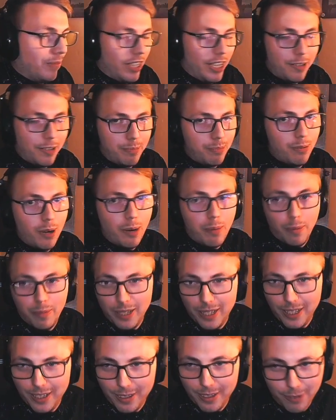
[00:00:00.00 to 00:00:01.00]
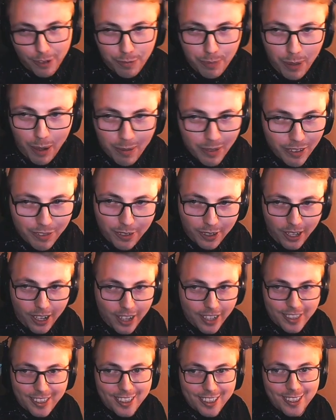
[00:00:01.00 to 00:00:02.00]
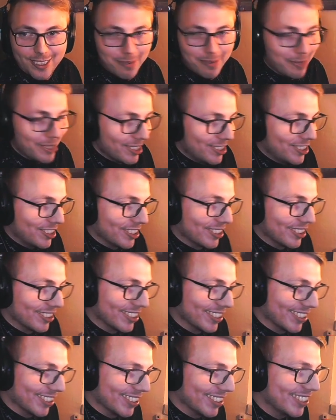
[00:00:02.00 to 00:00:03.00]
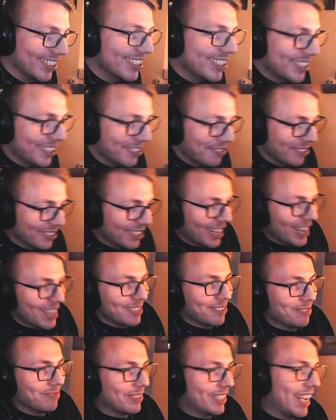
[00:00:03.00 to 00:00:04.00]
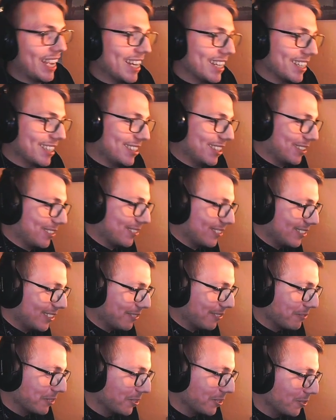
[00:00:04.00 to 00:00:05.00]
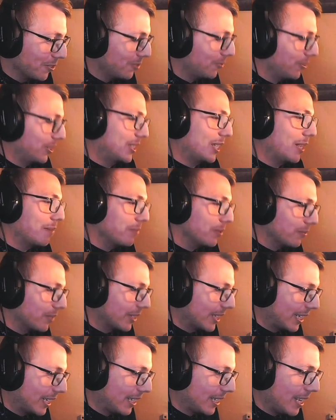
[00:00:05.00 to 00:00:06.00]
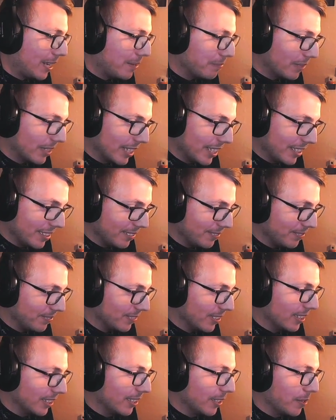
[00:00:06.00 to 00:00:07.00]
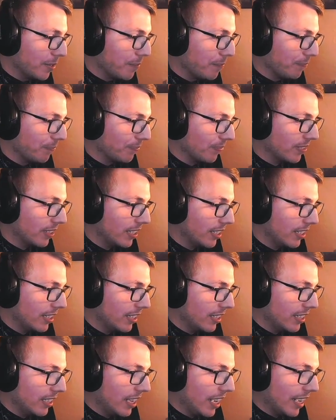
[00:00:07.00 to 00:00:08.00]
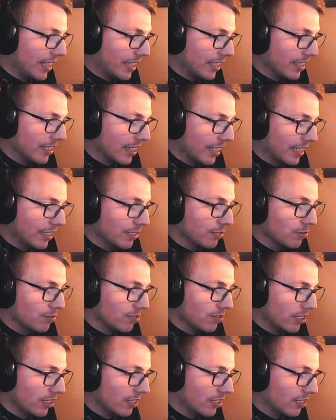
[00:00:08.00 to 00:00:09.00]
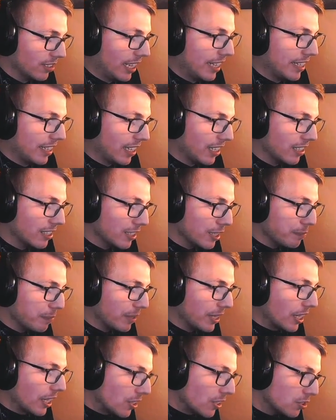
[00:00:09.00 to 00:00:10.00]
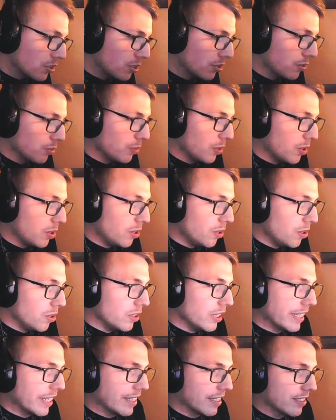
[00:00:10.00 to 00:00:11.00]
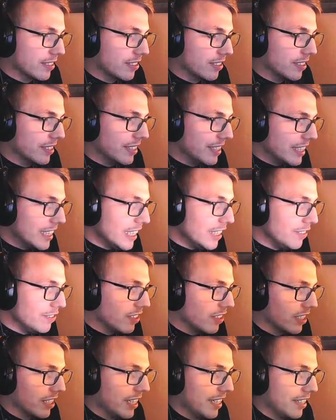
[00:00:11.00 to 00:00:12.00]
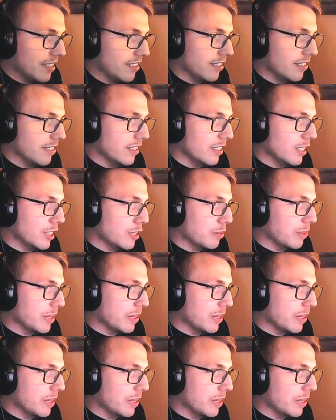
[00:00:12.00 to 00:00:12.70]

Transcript: And we've probably forgot to mention different kinds of mechanics that we use. For example, when I climb a ladder, I can kind of clip into the wall and leave the ladder a little